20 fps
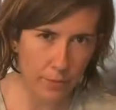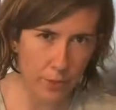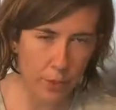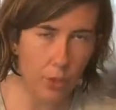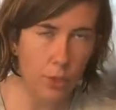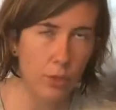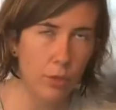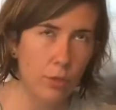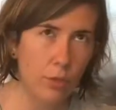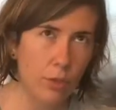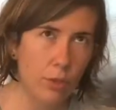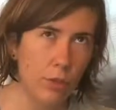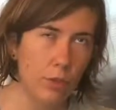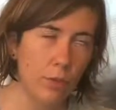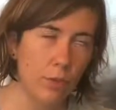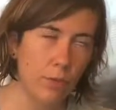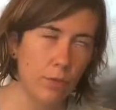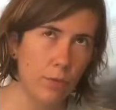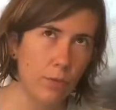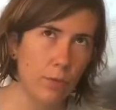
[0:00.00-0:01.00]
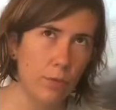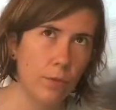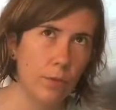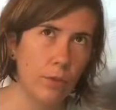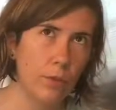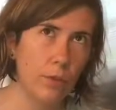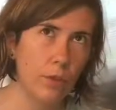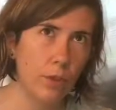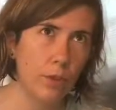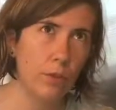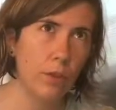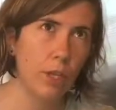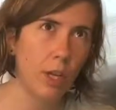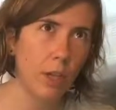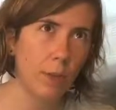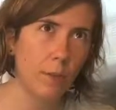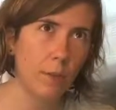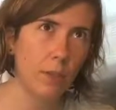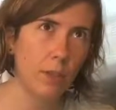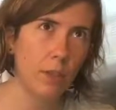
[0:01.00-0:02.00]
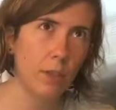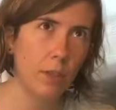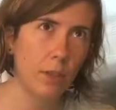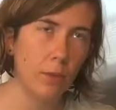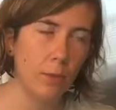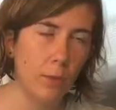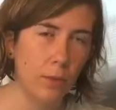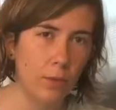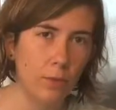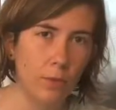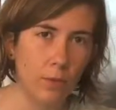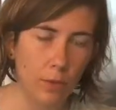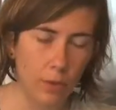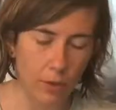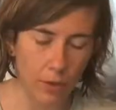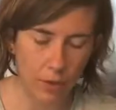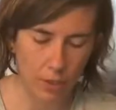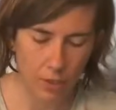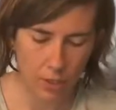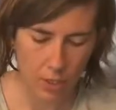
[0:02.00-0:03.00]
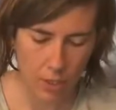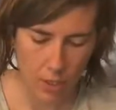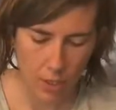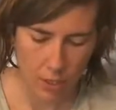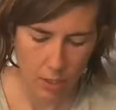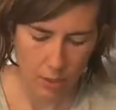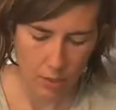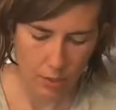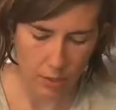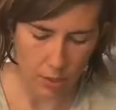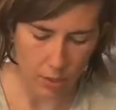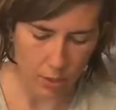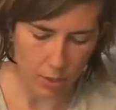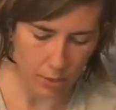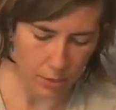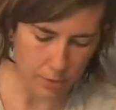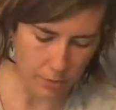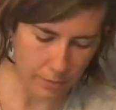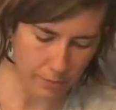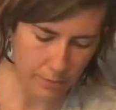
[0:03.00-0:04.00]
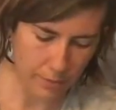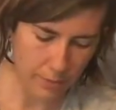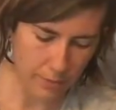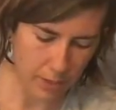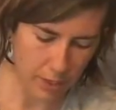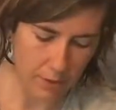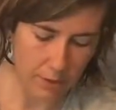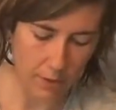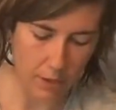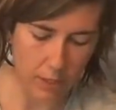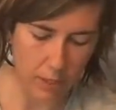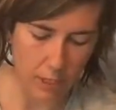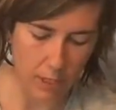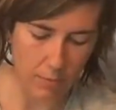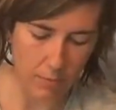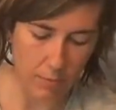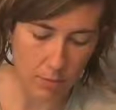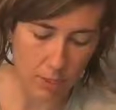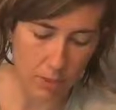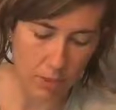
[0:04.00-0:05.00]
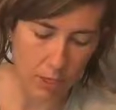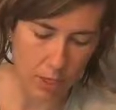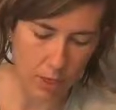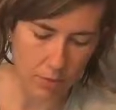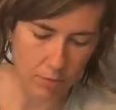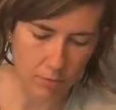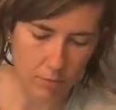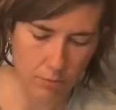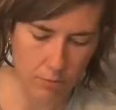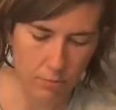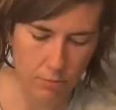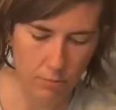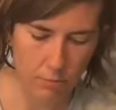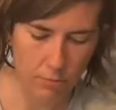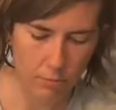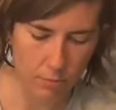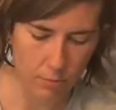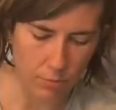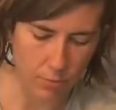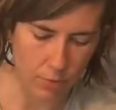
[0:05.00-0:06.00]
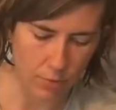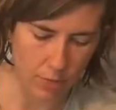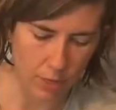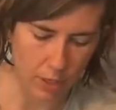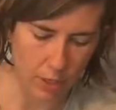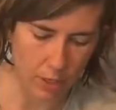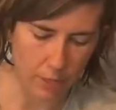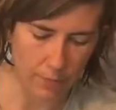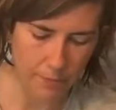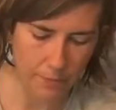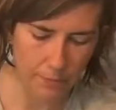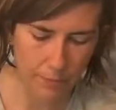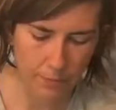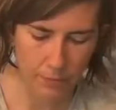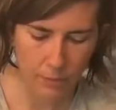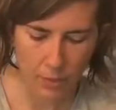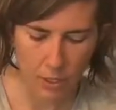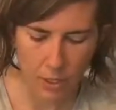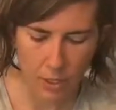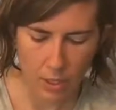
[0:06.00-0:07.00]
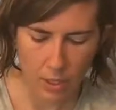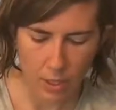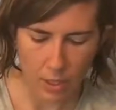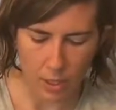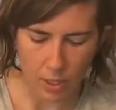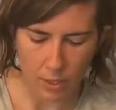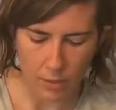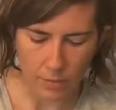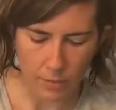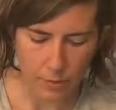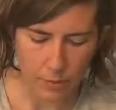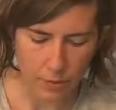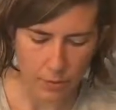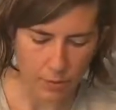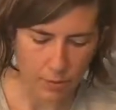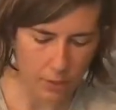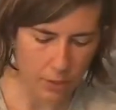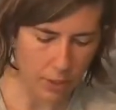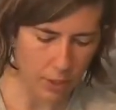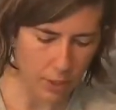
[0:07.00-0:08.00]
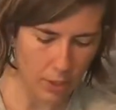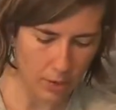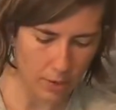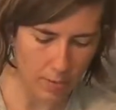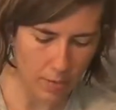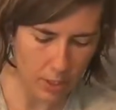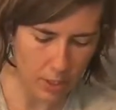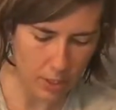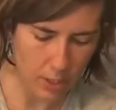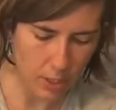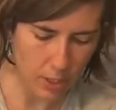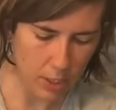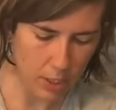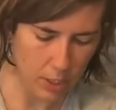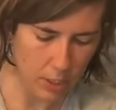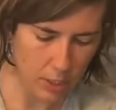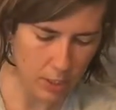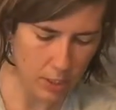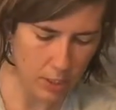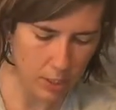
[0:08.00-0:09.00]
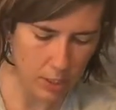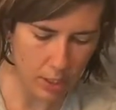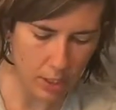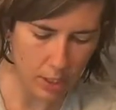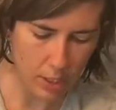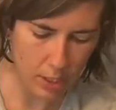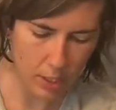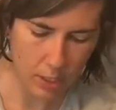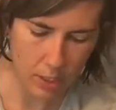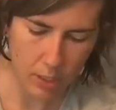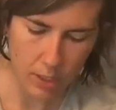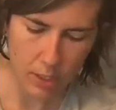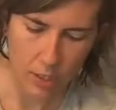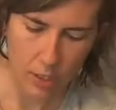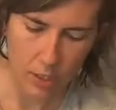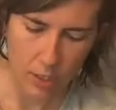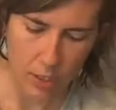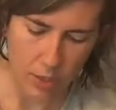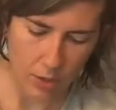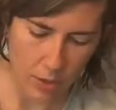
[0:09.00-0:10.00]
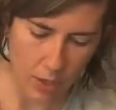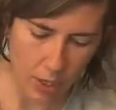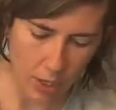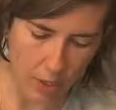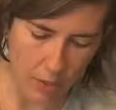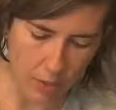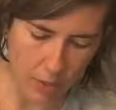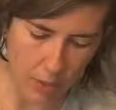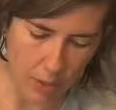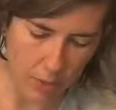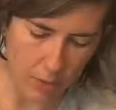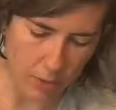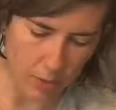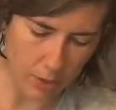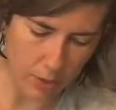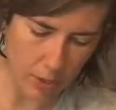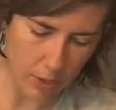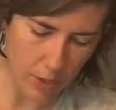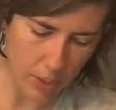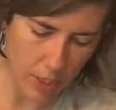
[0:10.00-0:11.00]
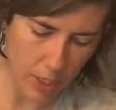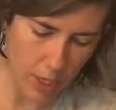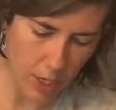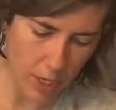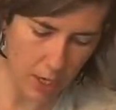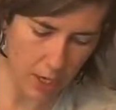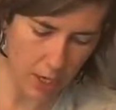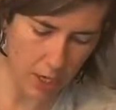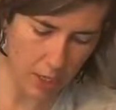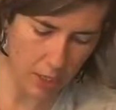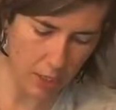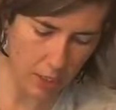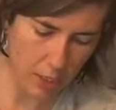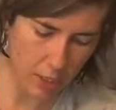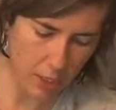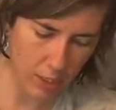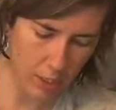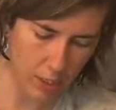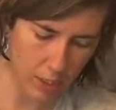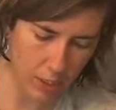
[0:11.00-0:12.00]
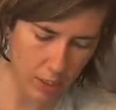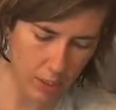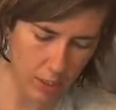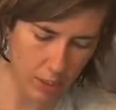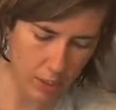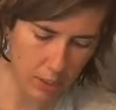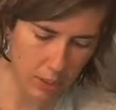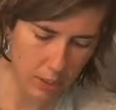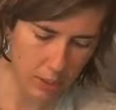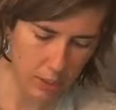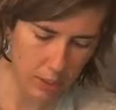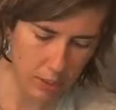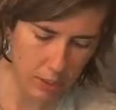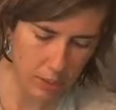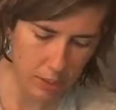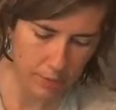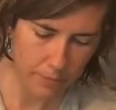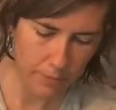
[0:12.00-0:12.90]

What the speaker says: 2 cups and 1/4. So if I did miscount, we'll find out. So I'm just gonna mix this around and see what it looks like.